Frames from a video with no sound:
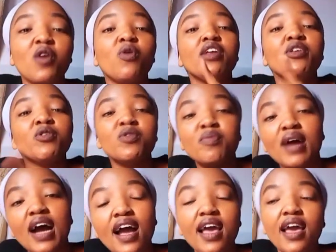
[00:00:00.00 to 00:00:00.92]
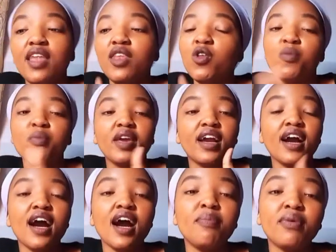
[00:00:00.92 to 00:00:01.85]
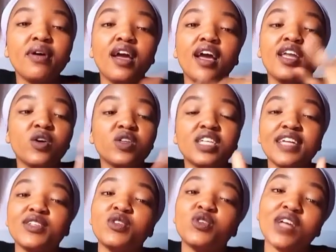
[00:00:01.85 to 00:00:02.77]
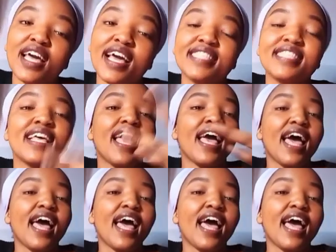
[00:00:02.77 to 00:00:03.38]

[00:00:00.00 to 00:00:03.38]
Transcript: Kwa nyumba, no makeup, no tight dress,